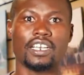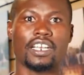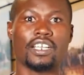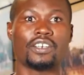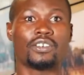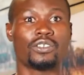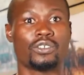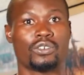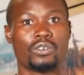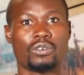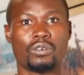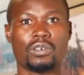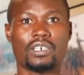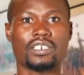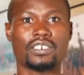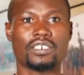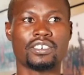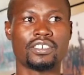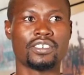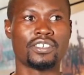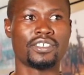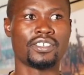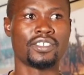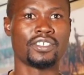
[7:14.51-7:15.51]
And you know what?
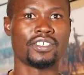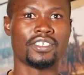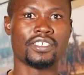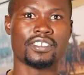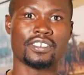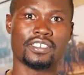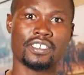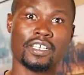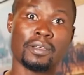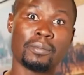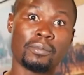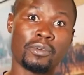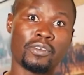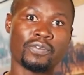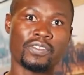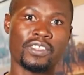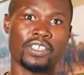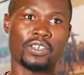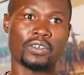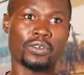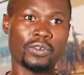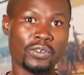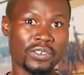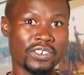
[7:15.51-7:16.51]
Some of
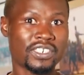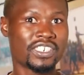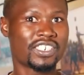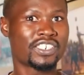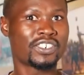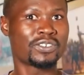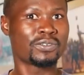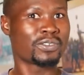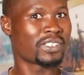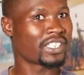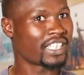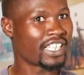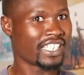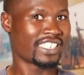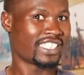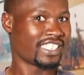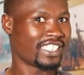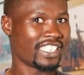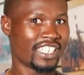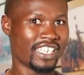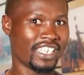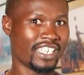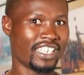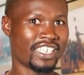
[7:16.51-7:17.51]
the content we get
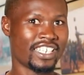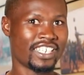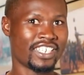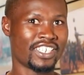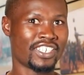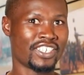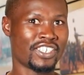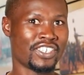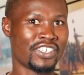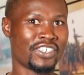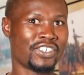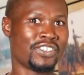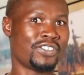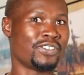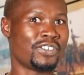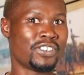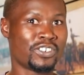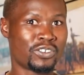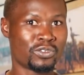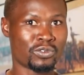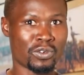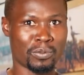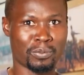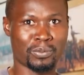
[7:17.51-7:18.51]
here, you
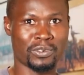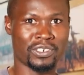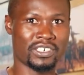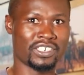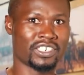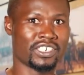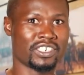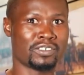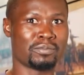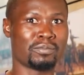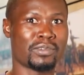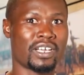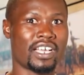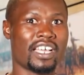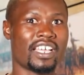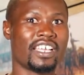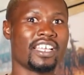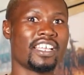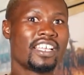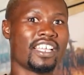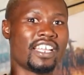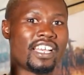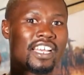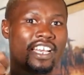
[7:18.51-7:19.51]
need to appreciate by
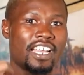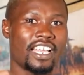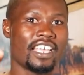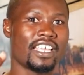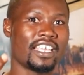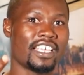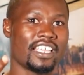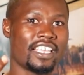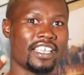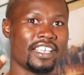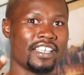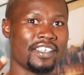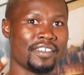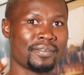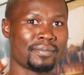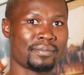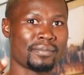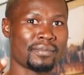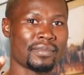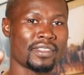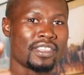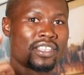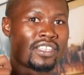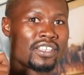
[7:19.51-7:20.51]
liking,
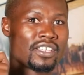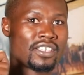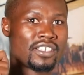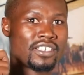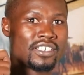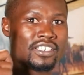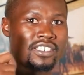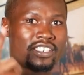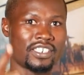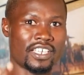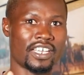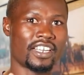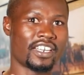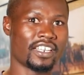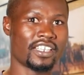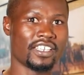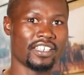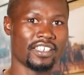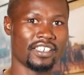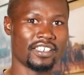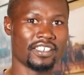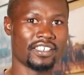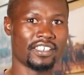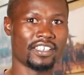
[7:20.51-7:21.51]
sharing,
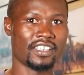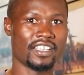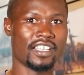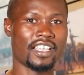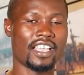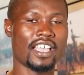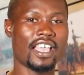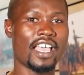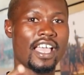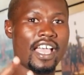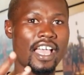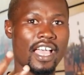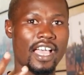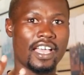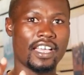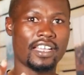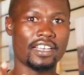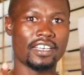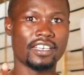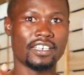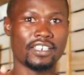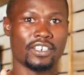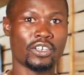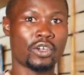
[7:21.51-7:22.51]

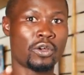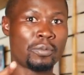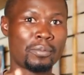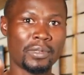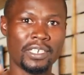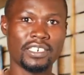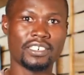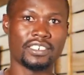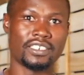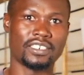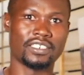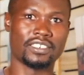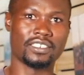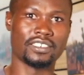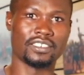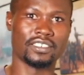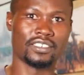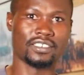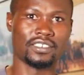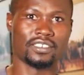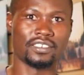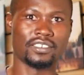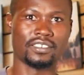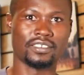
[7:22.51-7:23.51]
and commenting.
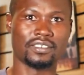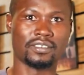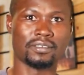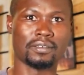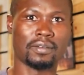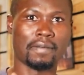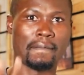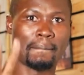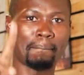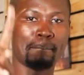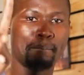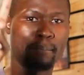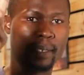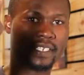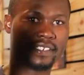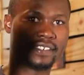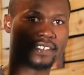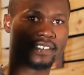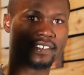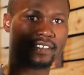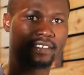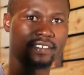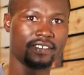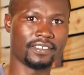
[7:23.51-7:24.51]

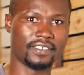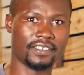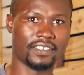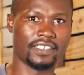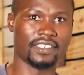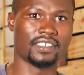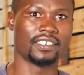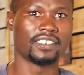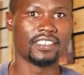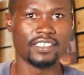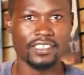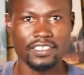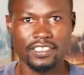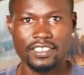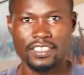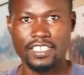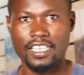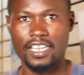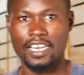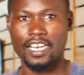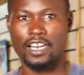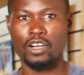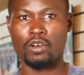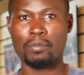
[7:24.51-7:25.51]
Peace.
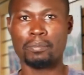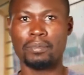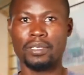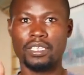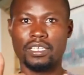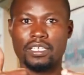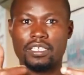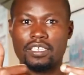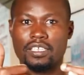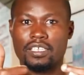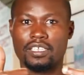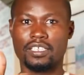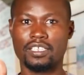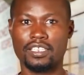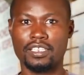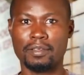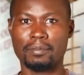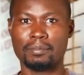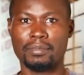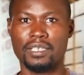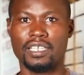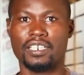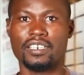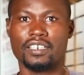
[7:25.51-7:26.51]
Alano B, the
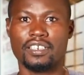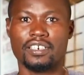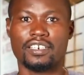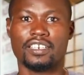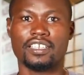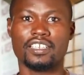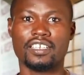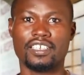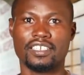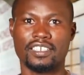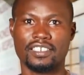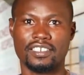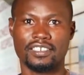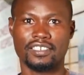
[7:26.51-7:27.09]
billionaire.